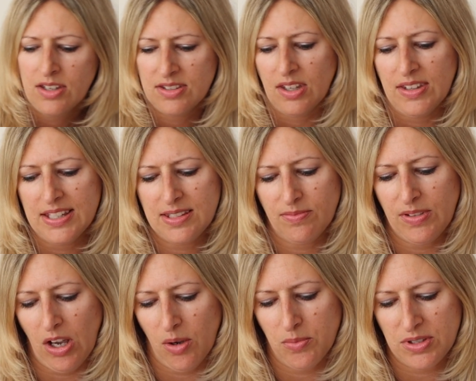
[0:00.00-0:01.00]
So this
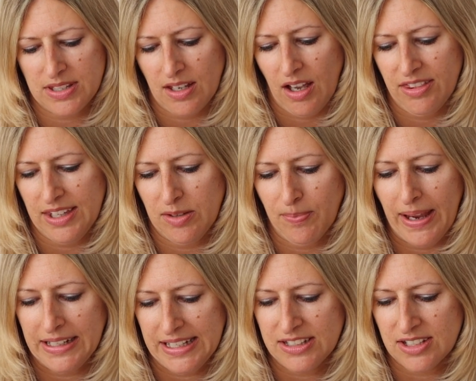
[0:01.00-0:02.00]
yarn was, I think,
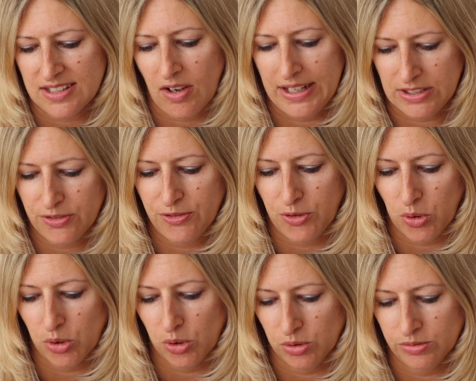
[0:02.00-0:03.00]
mainly designed
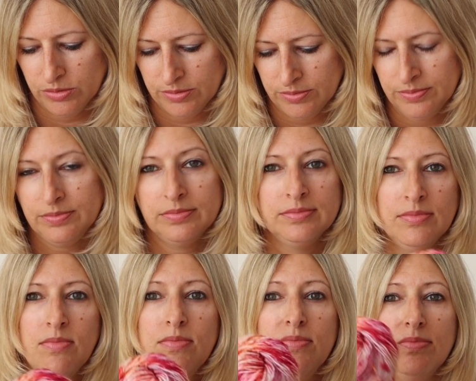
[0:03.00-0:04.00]
for
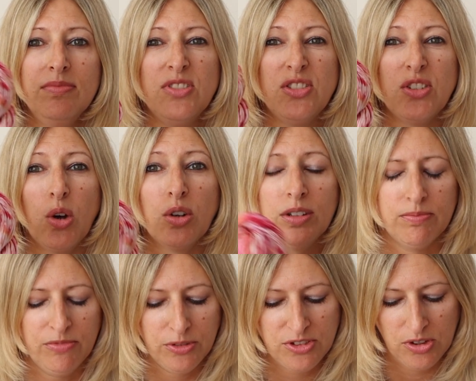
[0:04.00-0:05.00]

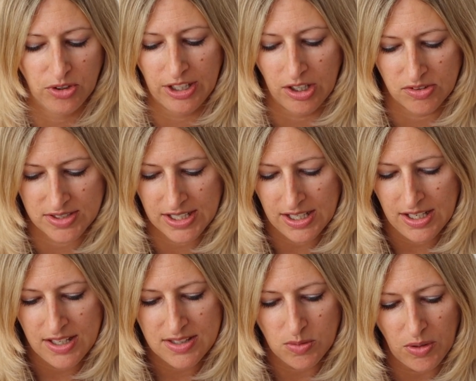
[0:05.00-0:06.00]
sock yarns.
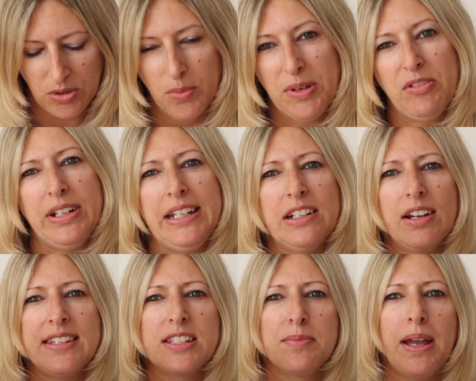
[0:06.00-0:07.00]
So I thought it'd be really
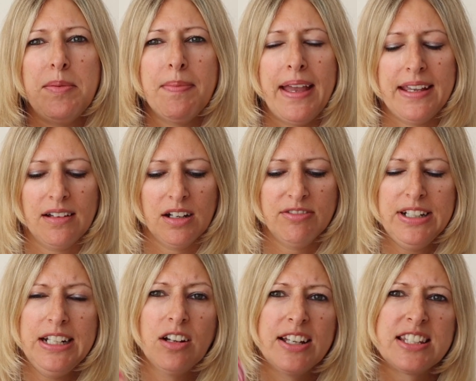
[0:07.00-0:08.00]
nice to maybe make, I
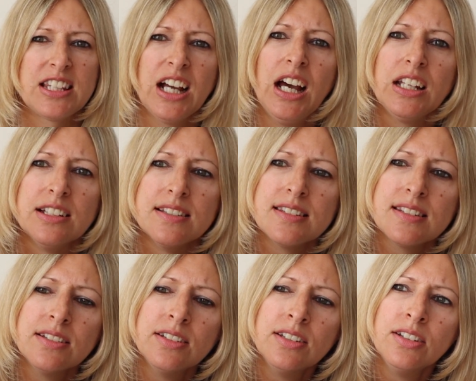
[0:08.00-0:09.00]
really liked the colours,